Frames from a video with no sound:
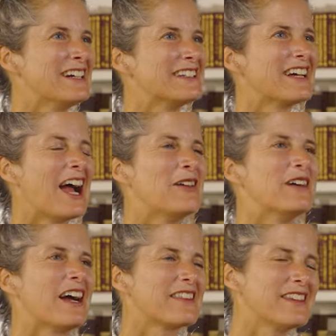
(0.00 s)
uh,
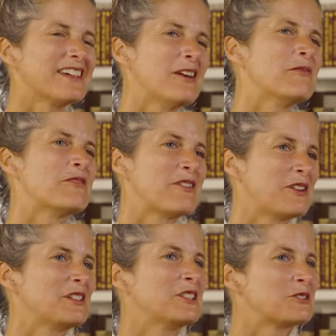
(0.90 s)
I, I think I'm a
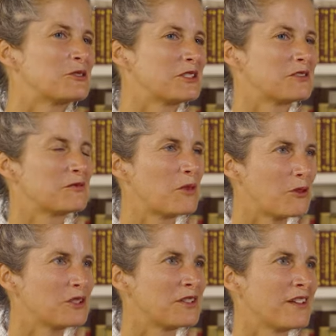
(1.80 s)
very intuitive
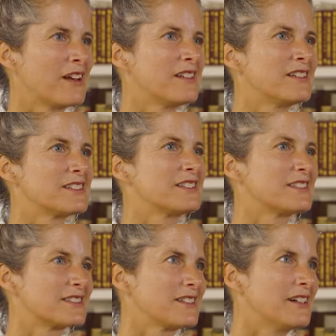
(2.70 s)
person, and this
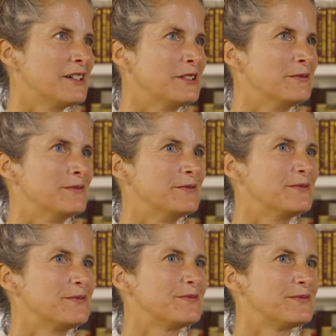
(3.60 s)
is
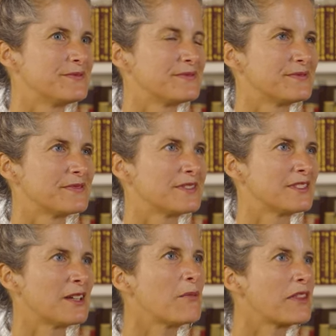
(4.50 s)
um,
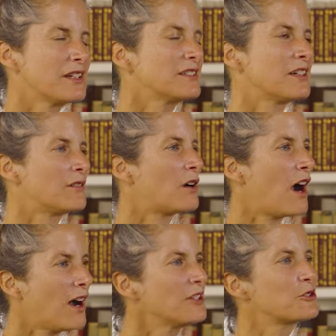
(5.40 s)
some things are
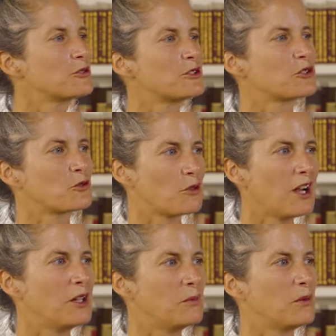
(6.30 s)
hard to
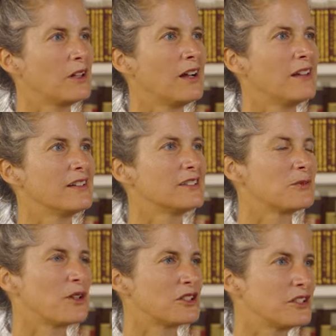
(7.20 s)
describe, and
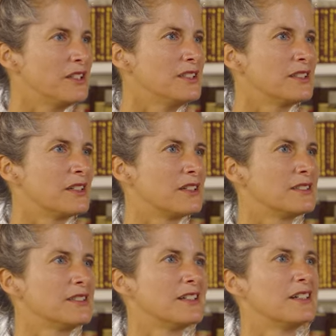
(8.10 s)
it's much easier
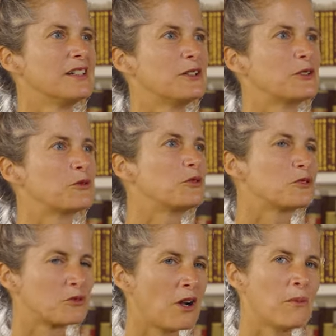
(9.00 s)
to
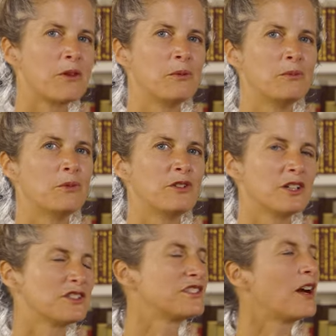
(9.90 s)
describe them
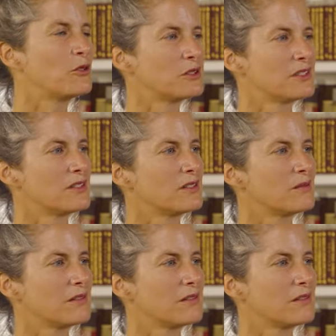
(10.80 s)
via sound and